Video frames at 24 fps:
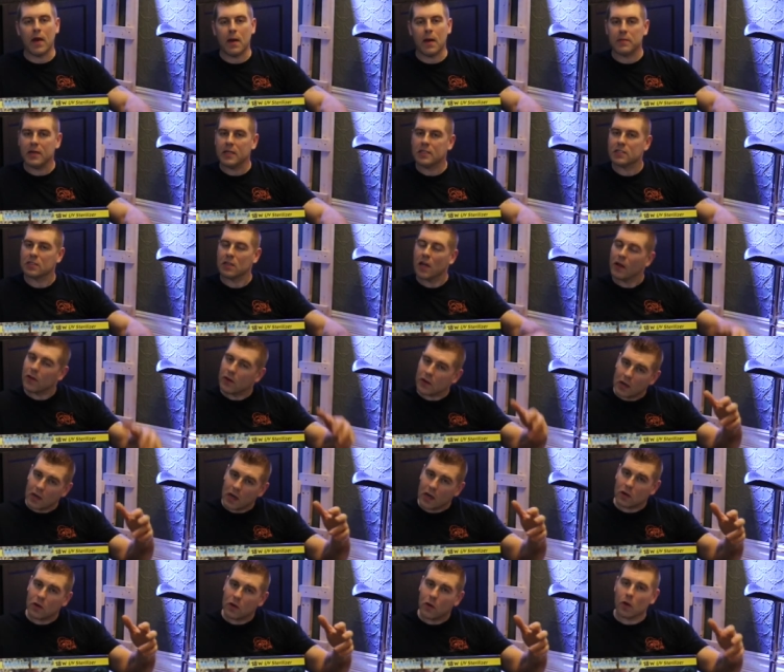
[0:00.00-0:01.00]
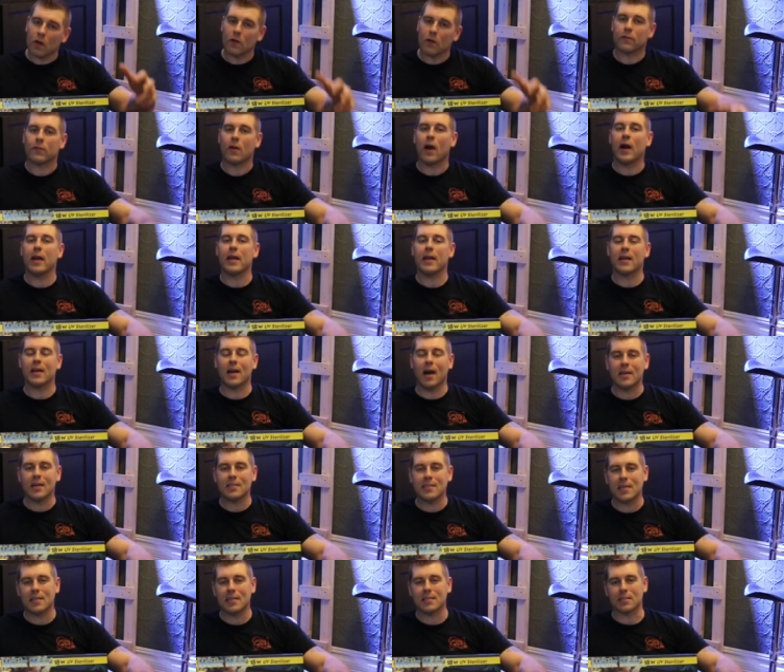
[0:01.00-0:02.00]
That means another uh, Coral Friday
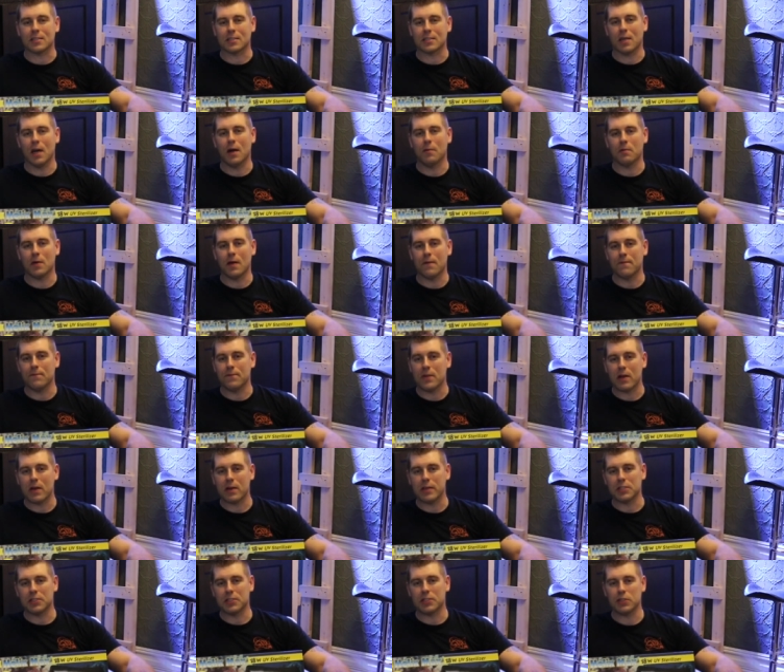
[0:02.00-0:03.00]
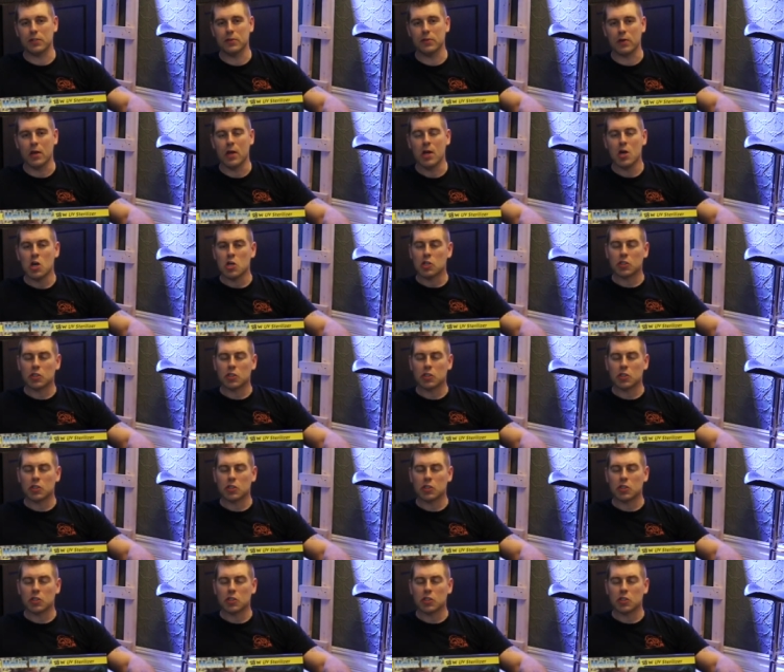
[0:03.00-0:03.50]
contest is coming up very soon.